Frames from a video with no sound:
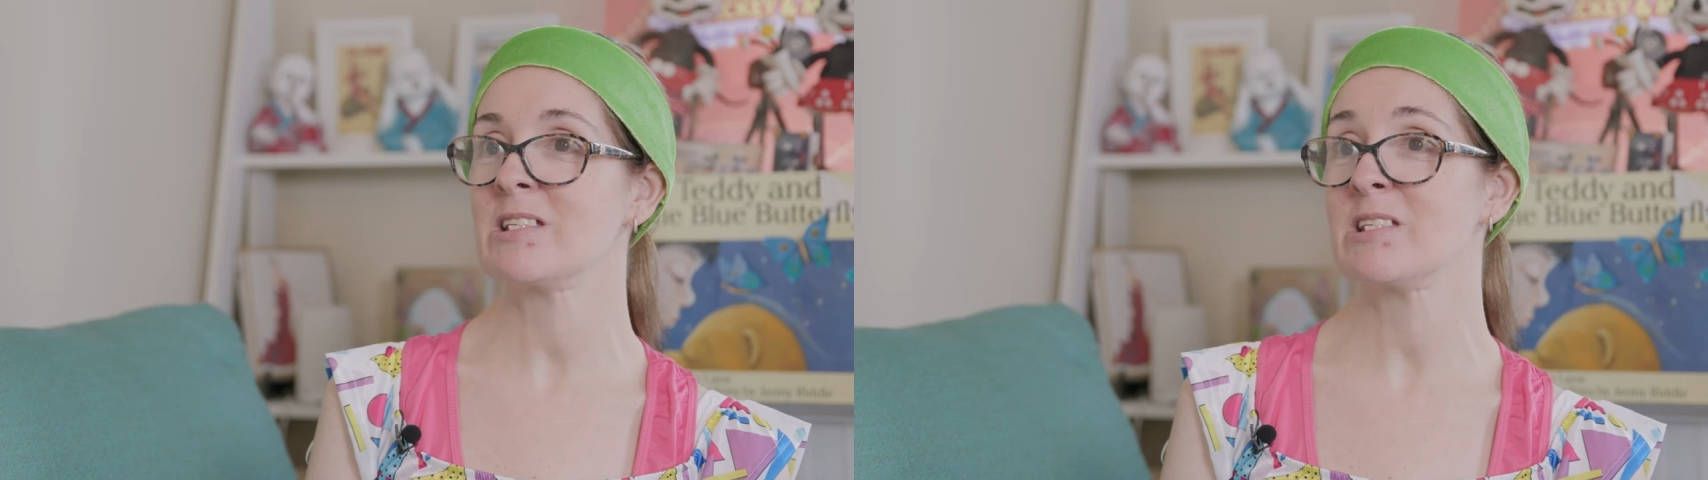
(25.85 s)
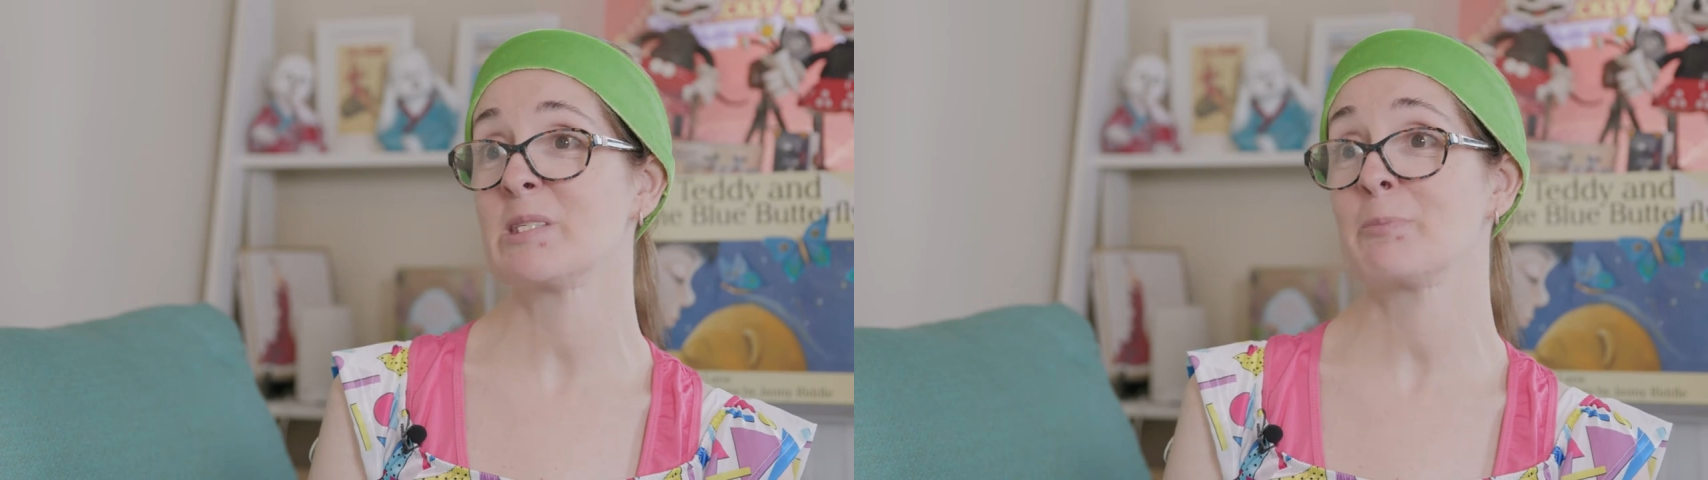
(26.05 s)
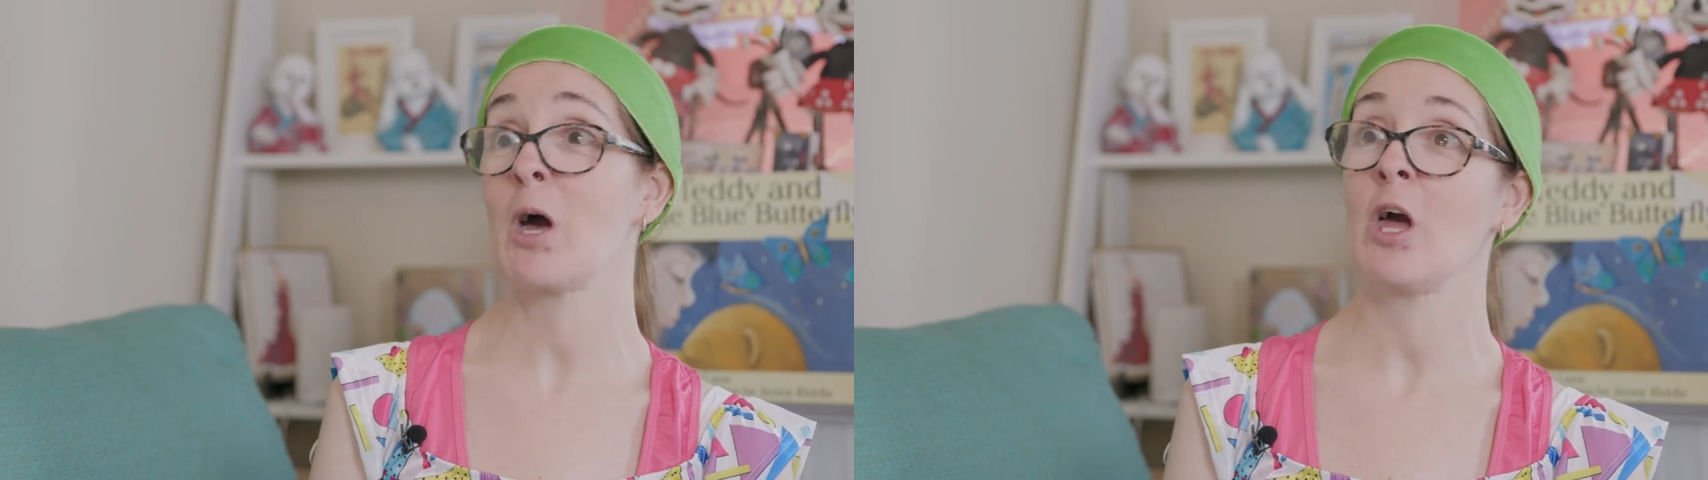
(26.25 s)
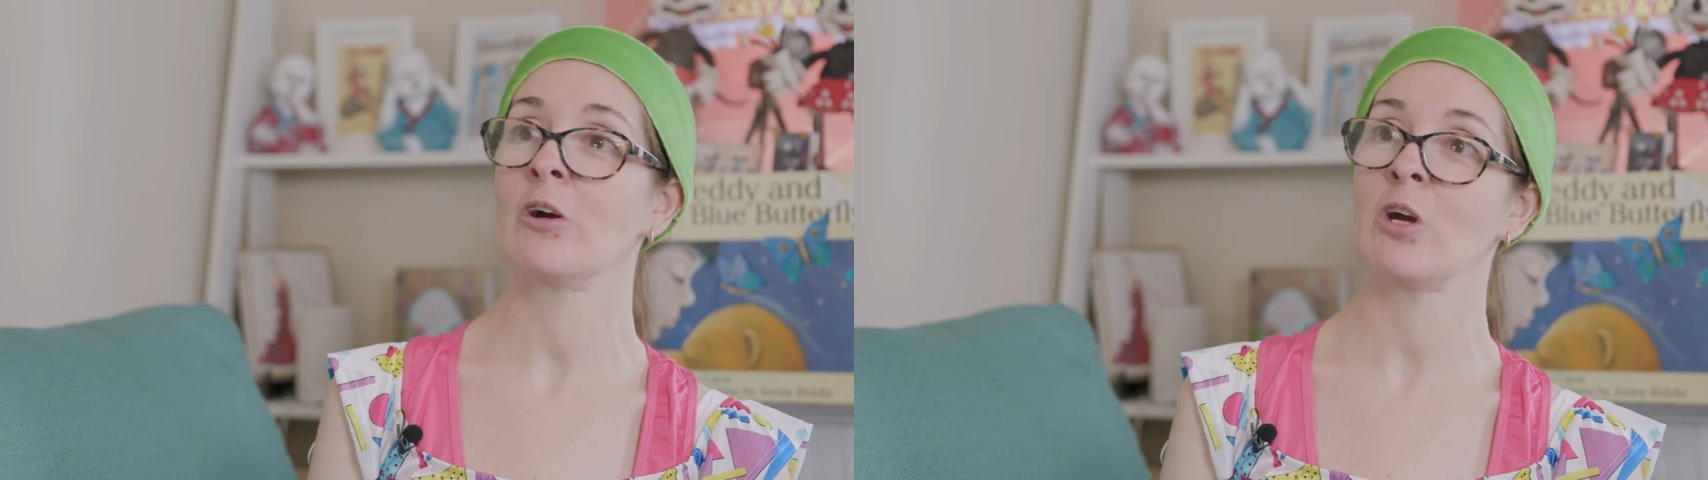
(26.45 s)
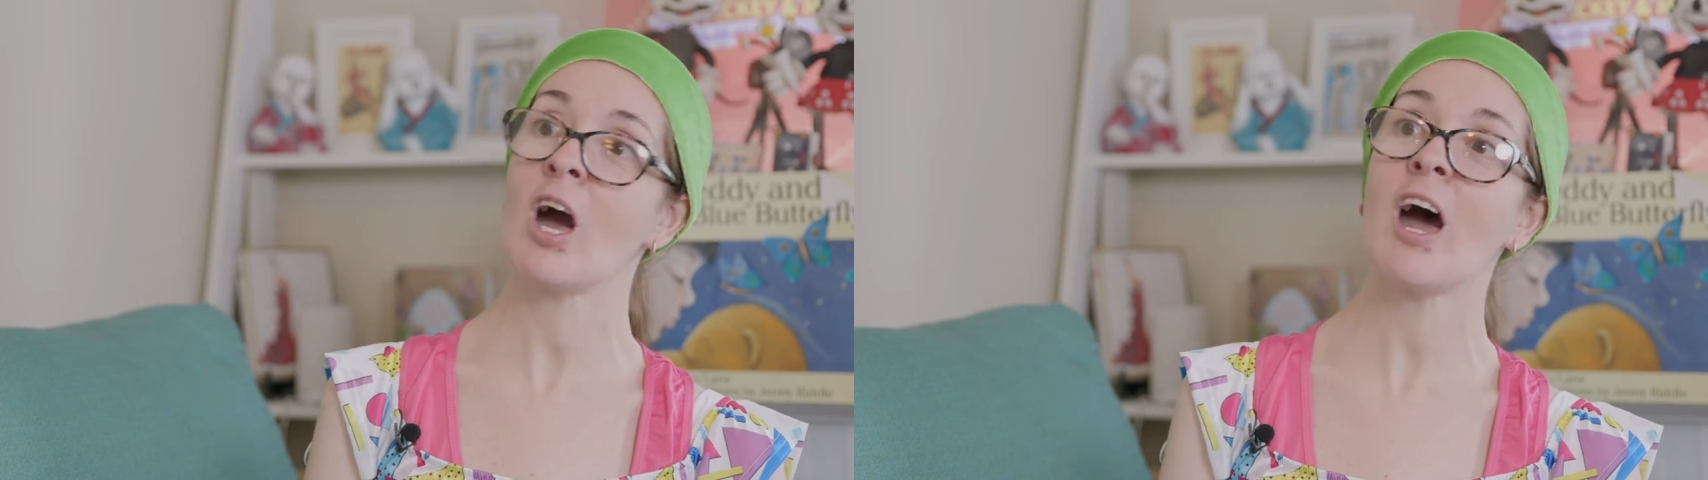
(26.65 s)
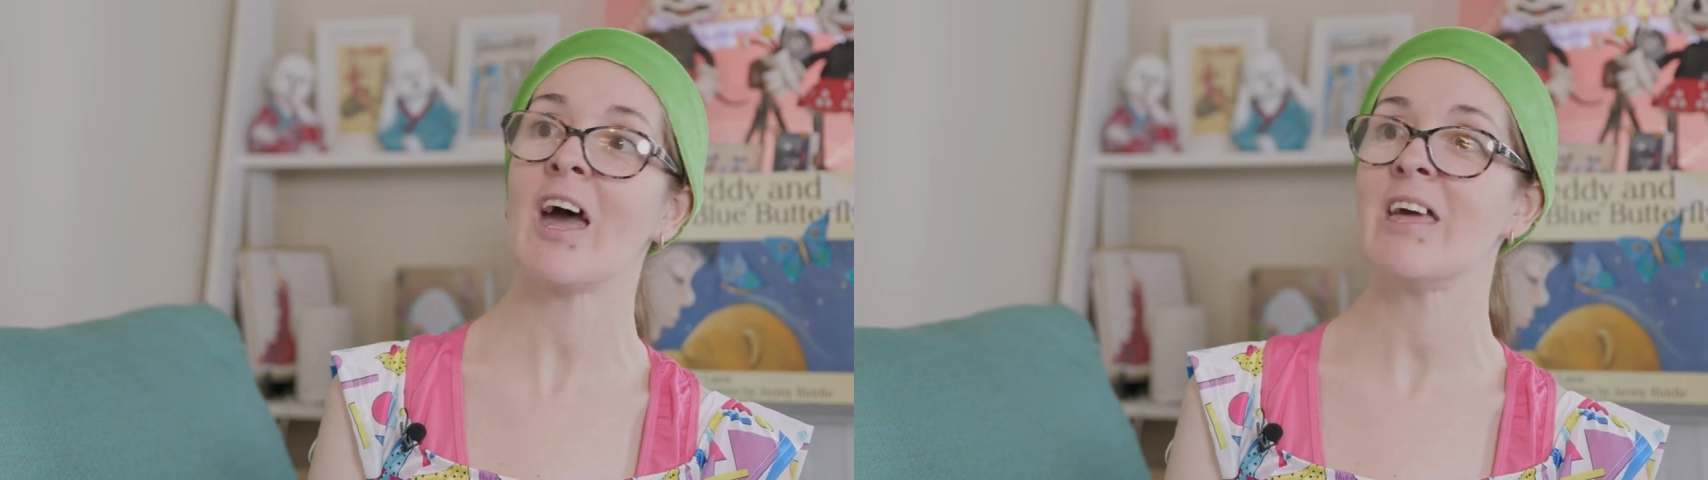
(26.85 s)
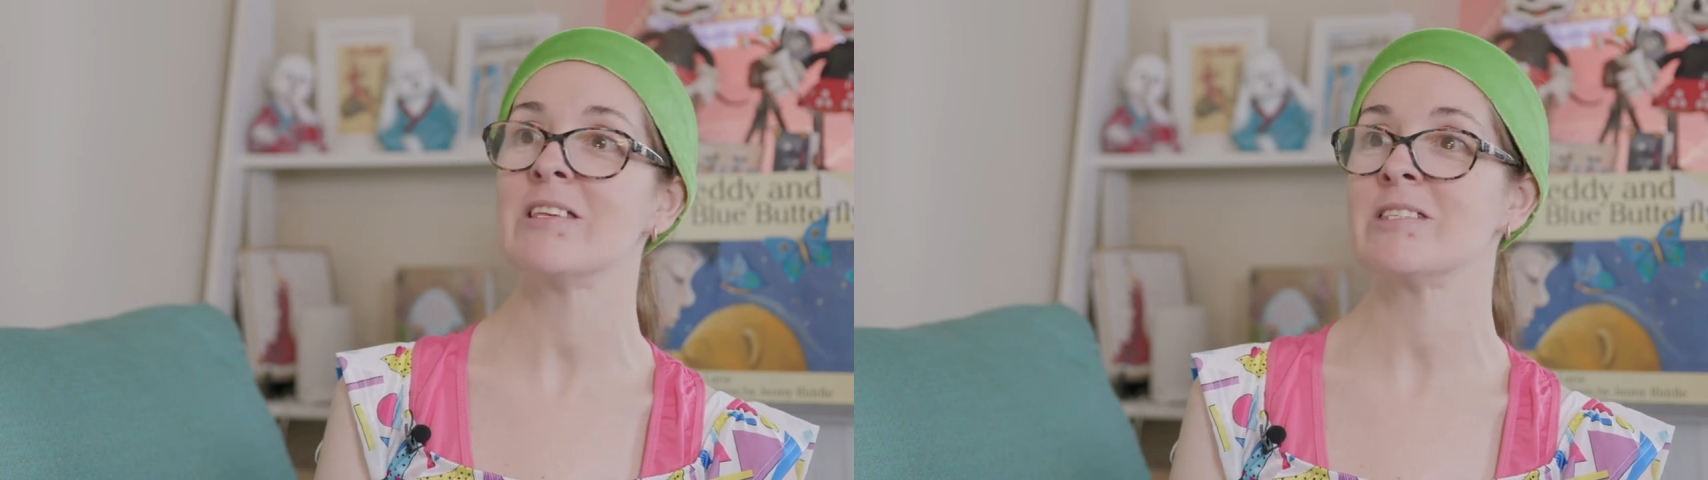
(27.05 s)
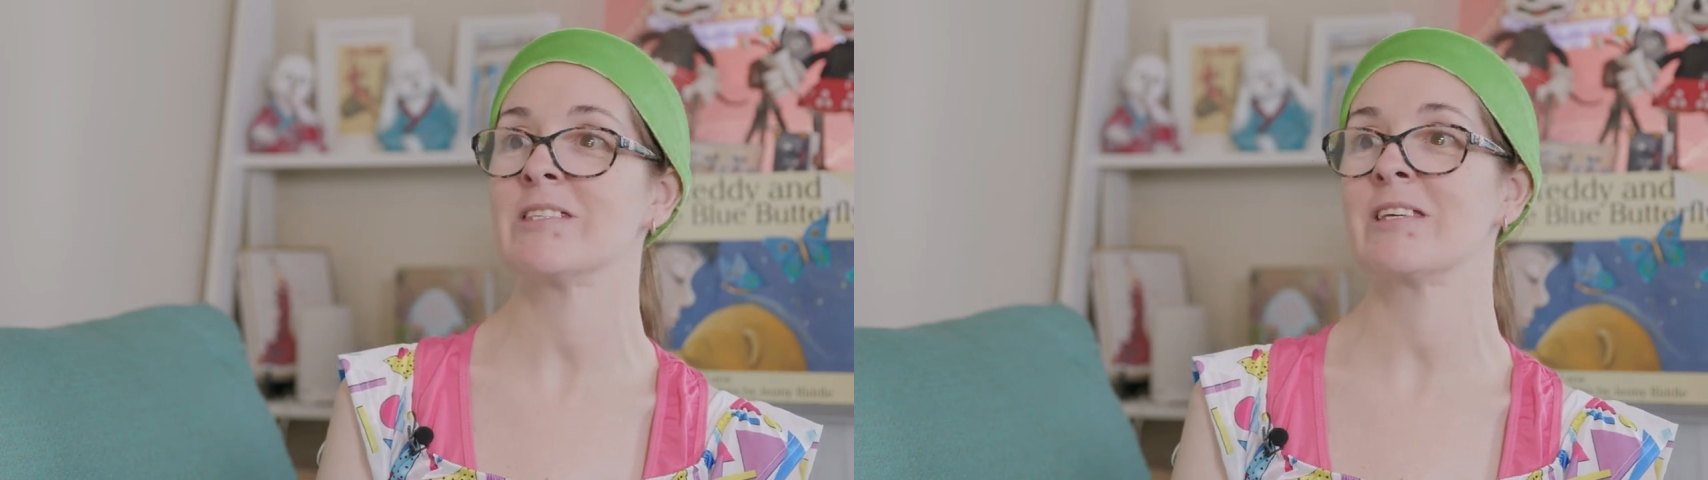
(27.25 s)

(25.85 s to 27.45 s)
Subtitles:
to spy on guys?